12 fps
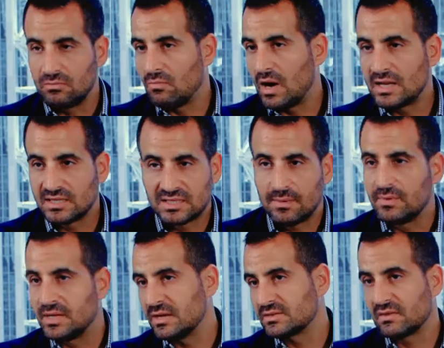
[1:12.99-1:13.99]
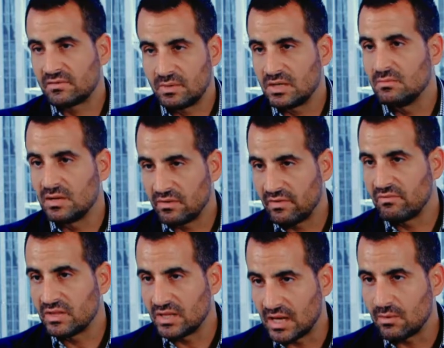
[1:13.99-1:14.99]
Why does somebody else have to be in the middle of
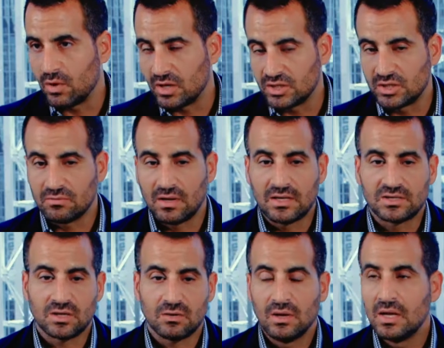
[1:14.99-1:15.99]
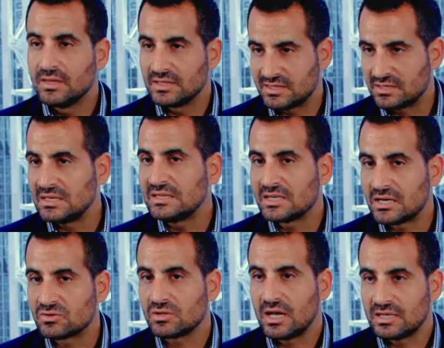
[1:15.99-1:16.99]
everything I want to do? And so this
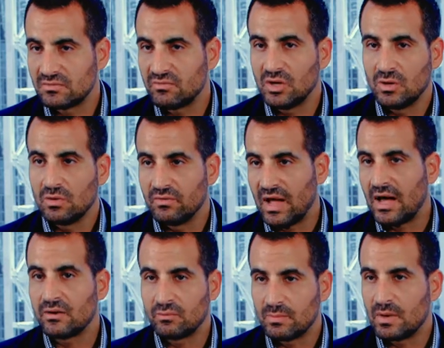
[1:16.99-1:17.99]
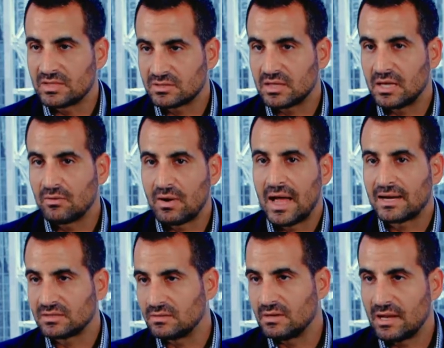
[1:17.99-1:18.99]
decentralized view of how do we basically interact
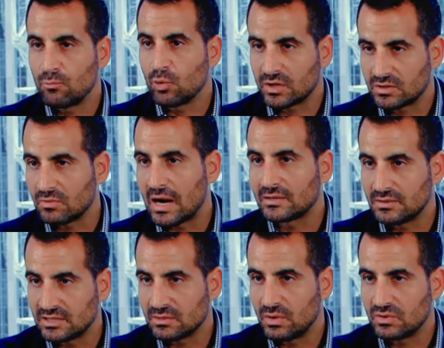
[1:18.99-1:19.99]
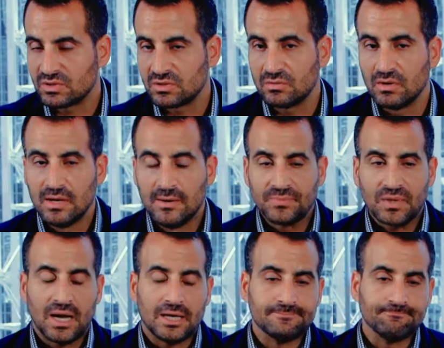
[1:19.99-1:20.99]
and work directly as opposed to
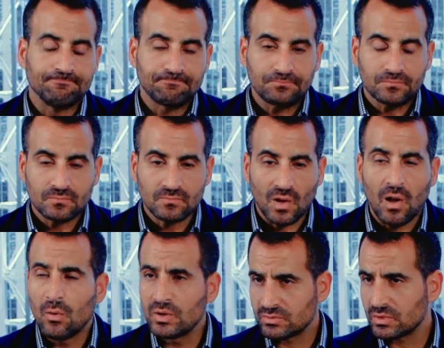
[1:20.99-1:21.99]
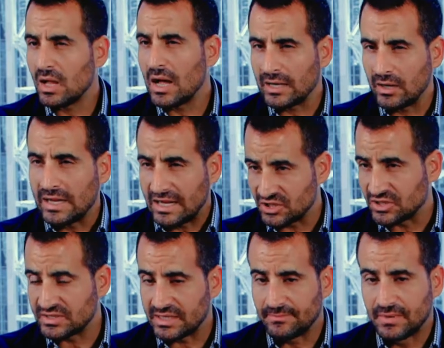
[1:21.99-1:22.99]
always relying on
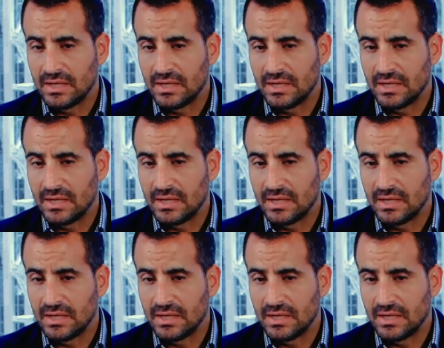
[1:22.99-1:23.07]
agency.